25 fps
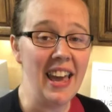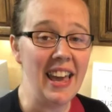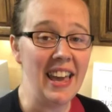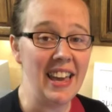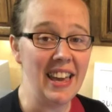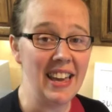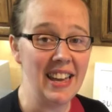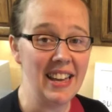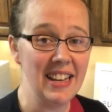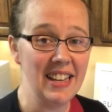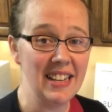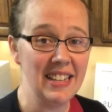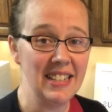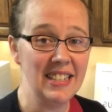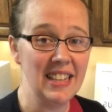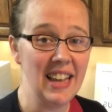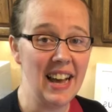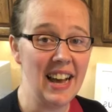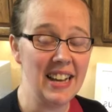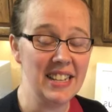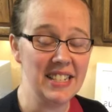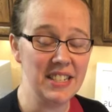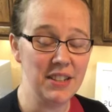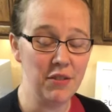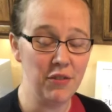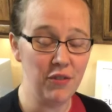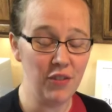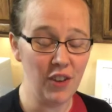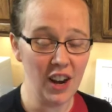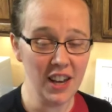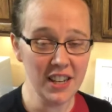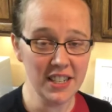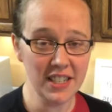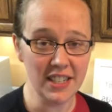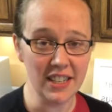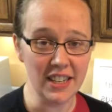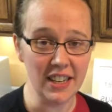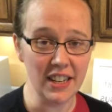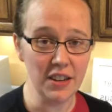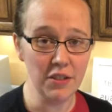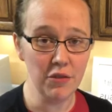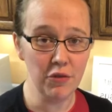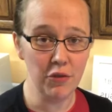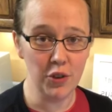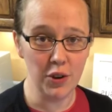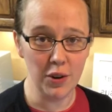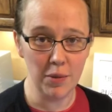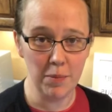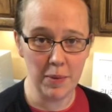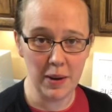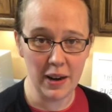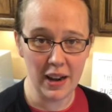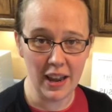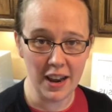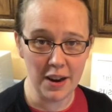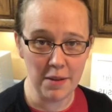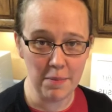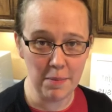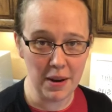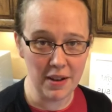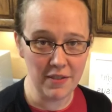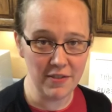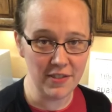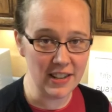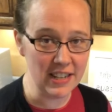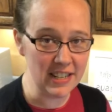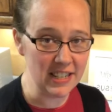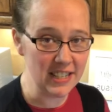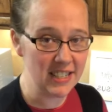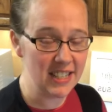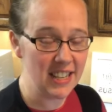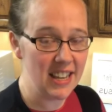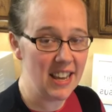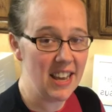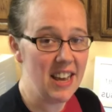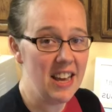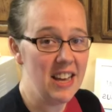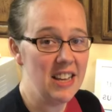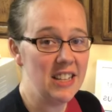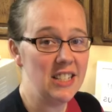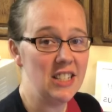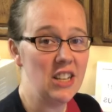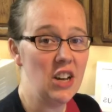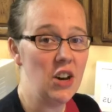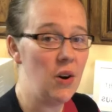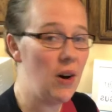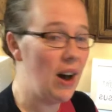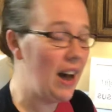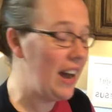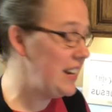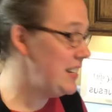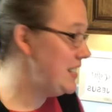is as a frosting for banana muffins. So I